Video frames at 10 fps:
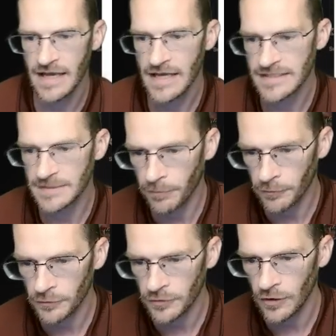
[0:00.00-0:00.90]

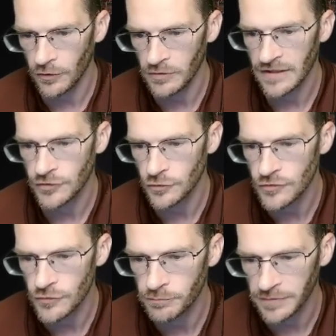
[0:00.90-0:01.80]
supporter code
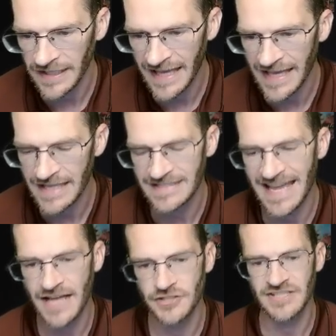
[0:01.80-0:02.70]

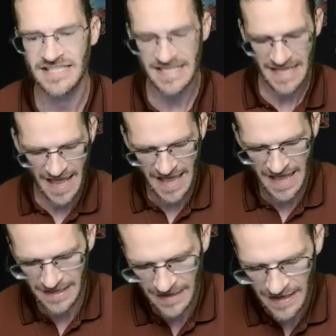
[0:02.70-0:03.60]

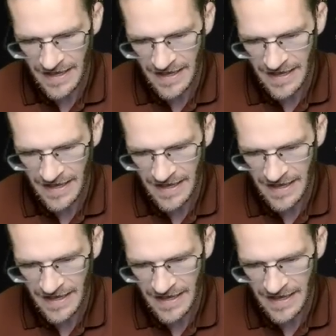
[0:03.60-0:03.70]
SHOULDYOUPLAY-CA